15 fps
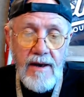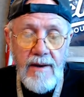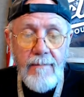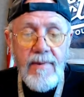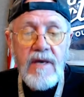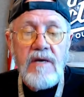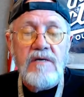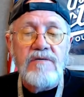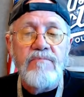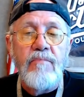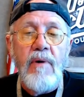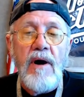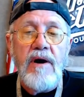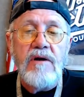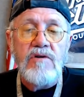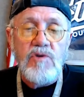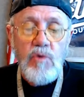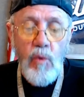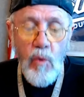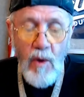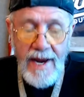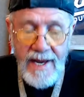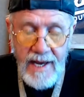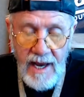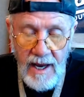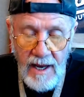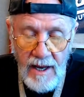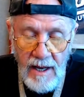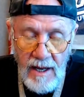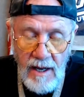Because Biden's
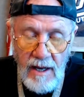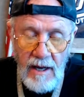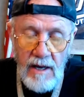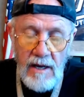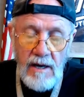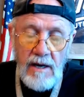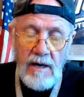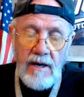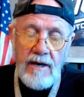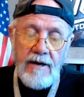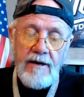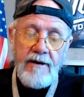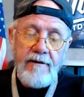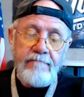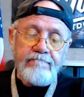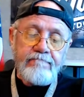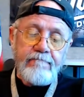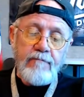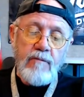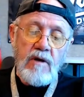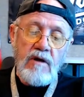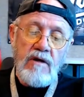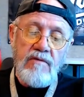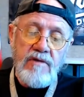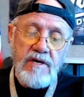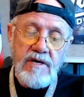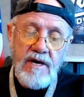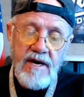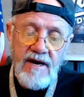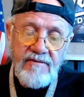weak. And
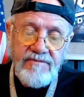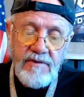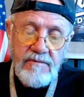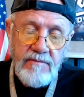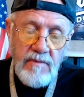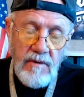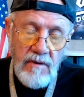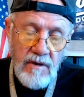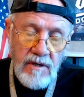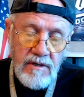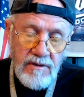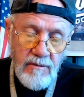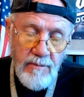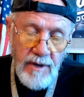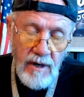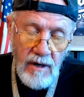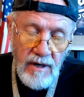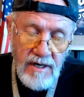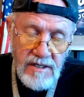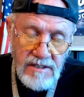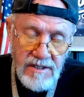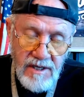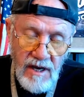then you have to look at the Middle East.